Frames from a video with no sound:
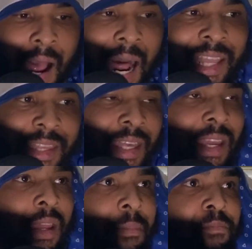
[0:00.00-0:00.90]
I
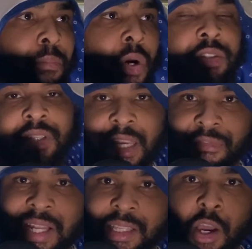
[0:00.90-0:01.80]
think personally,
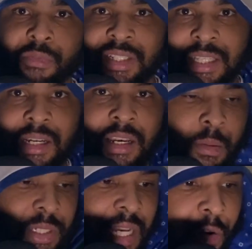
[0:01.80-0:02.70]
if I delve into the numbers and I